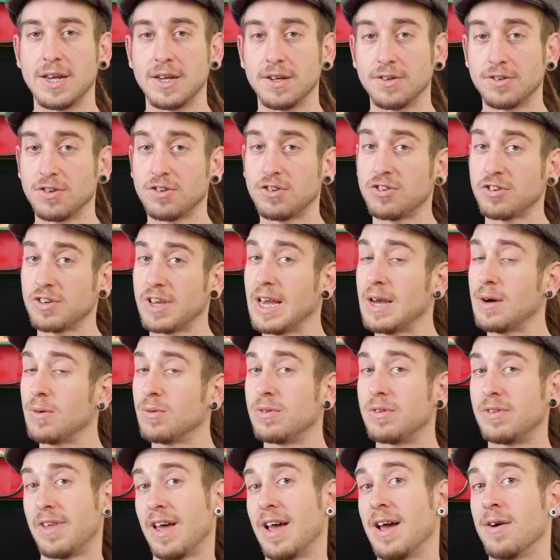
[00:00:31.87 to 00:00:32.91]
It's a
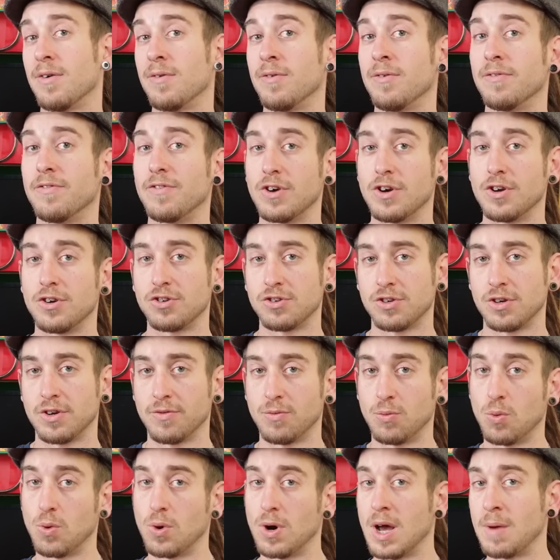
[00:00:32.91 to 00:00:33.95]
scaled down version
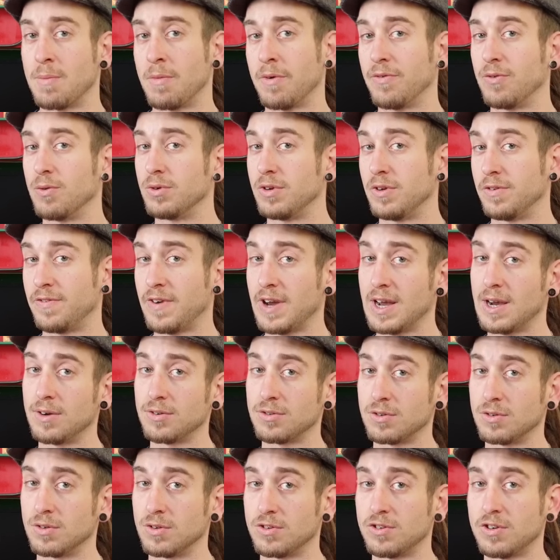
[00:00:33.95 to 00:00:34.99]
of Warhammer
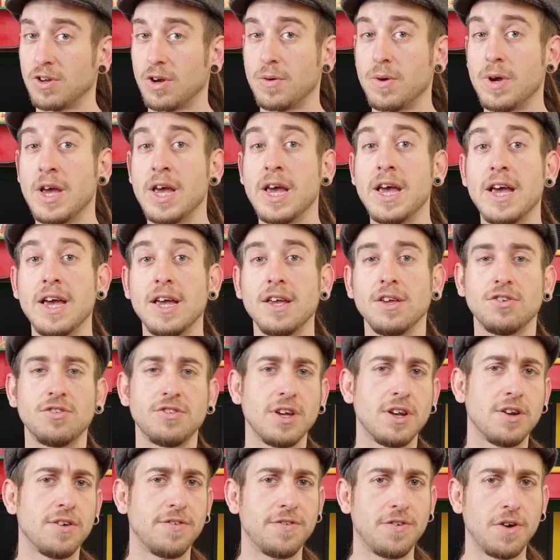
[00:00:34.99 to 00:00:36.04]
40,000. So
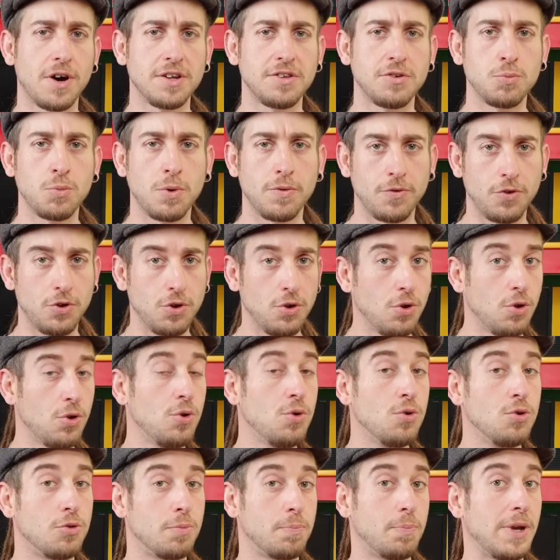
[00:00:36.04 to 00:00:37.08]
instead of fighting with
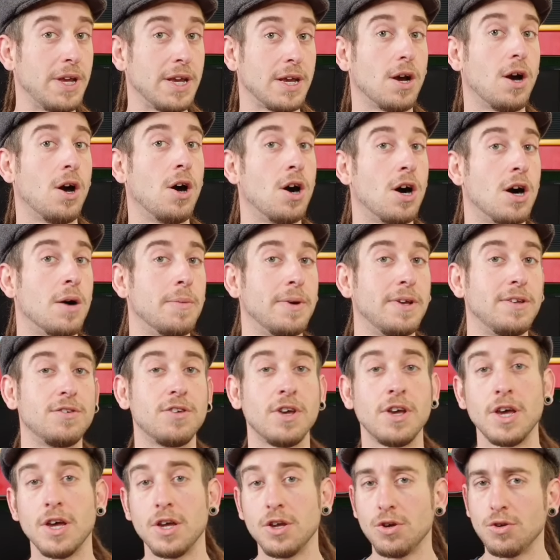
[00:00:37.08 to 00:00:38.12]
huge big armies,
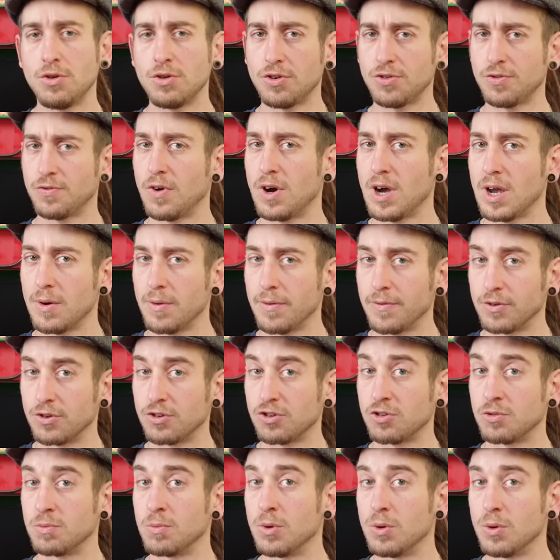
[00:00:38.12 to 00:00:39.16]
you just fight with a
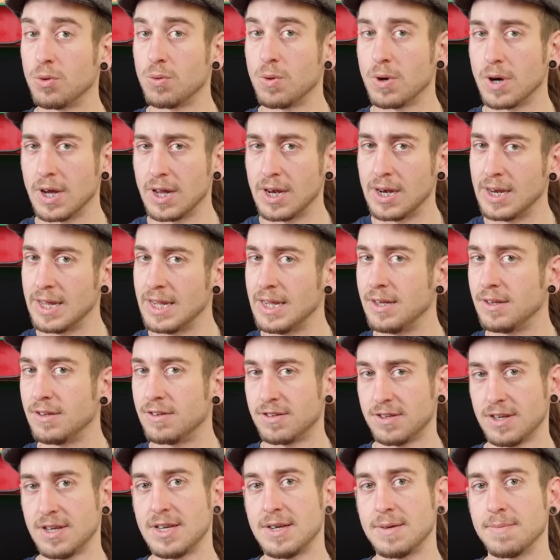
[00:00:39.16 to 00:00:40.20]
small elite
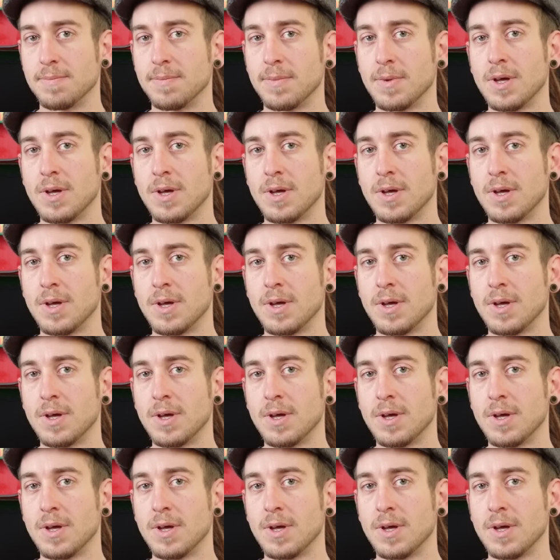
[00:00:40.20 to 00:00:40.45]
team.